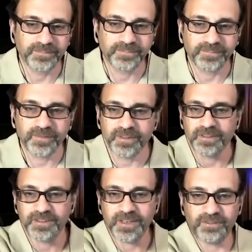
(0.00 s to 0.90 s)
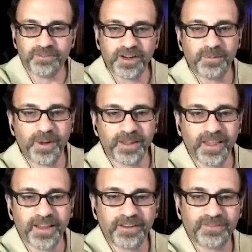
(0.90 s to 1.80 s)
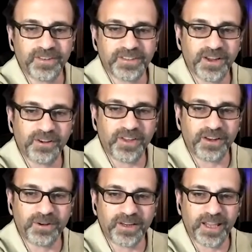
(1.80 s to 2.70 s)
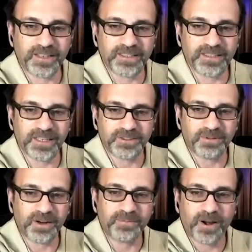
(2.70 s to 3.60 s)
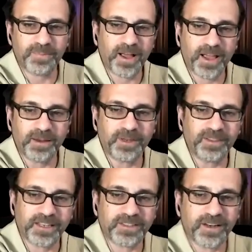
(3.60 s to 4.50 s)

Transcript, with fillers: So, uh, so Funnier by the Lake. If so, if anyone can't see, it's right right behind me. That's right.